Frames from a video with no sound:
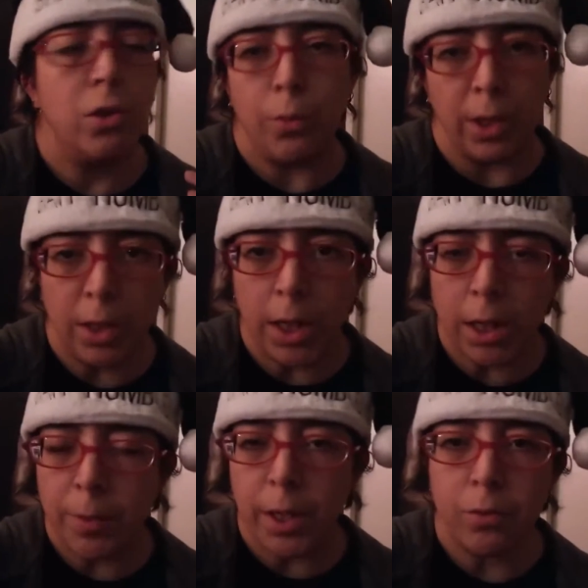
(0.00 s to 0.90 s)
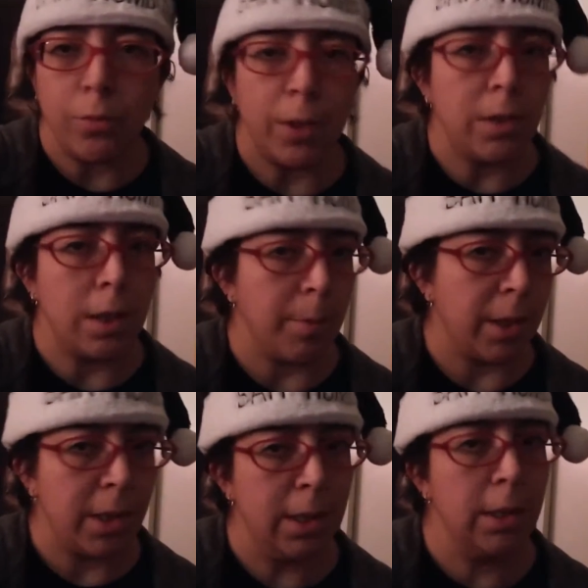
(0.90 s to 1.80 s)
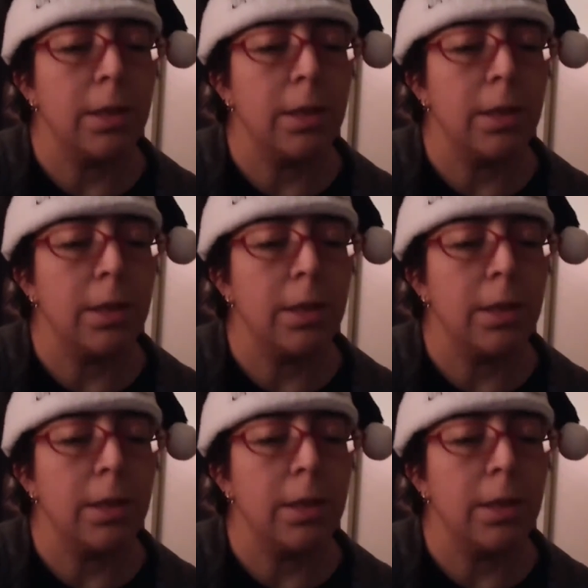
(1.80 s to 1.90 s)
do I talk about? Do I talk about this?